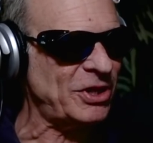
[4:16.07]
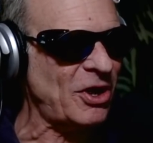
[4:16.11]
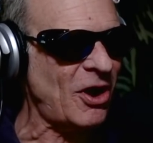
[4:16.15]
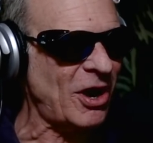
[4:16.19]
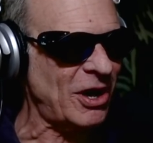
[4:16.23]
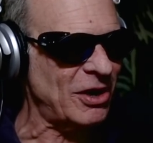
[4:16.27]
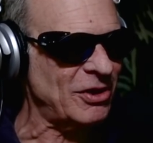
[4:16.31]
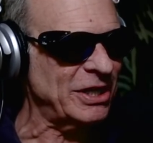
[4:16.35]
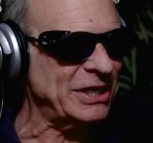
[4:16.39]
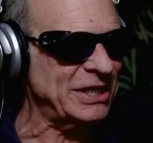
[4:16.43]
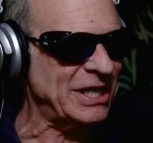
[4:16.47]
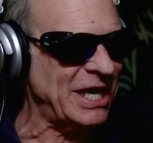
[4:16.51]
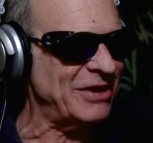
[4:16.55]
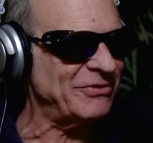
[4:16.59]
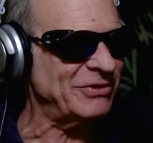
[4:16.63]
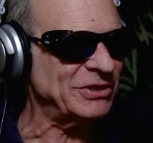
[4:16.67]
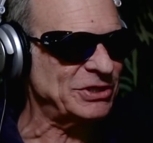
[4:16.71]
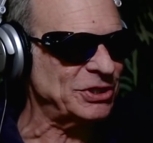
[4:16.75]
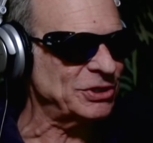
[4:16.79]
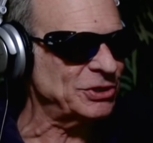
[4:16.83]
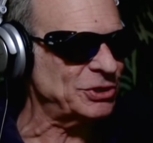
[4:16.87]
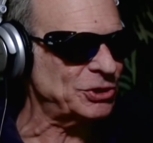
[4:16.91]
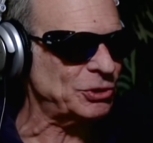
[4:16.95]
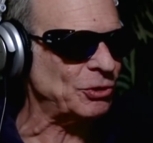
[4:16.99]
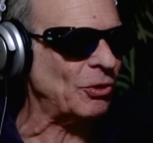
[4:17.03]
the Harley
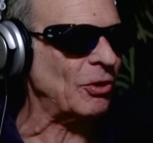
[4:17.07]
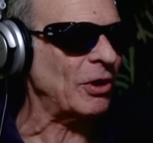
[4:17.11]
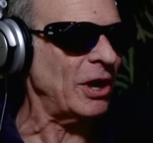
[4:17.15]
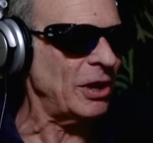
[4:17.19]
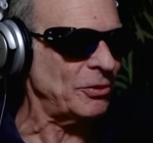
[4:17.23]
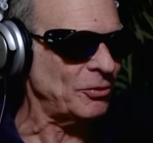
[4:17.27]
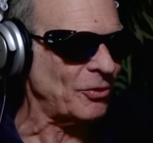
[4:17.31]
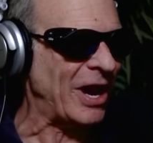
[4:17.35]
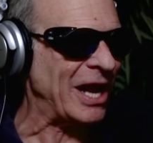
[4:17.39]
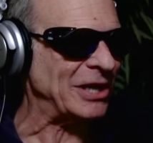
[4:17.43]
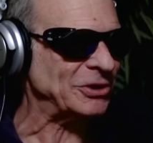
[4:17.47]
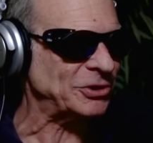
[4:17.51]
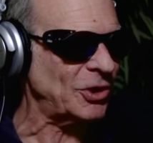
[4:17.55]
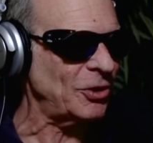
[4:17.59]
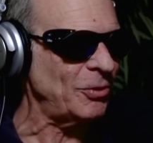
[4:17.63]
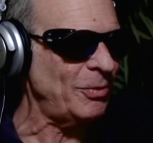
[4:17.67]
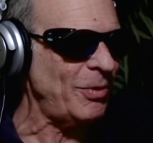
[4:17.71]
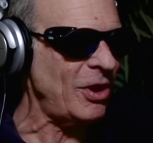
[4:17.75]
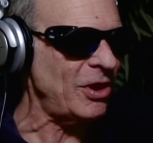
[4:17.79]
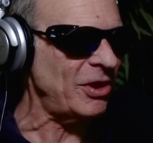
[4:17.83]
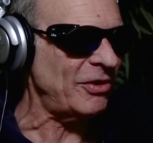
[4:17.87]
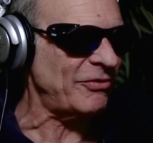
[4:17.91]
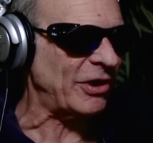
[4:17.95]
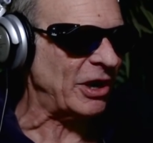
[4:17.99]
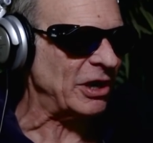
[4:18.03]
Davidson store on Roscoe
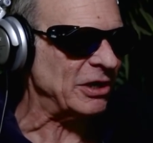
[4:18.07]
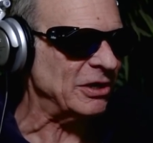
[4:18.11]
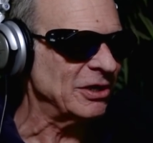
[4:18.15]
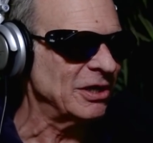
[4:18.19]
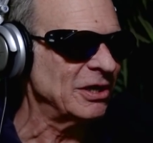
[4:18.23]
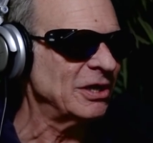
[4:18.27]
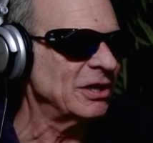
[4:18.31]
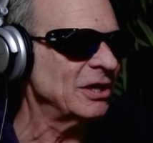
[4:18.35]
Boulevard.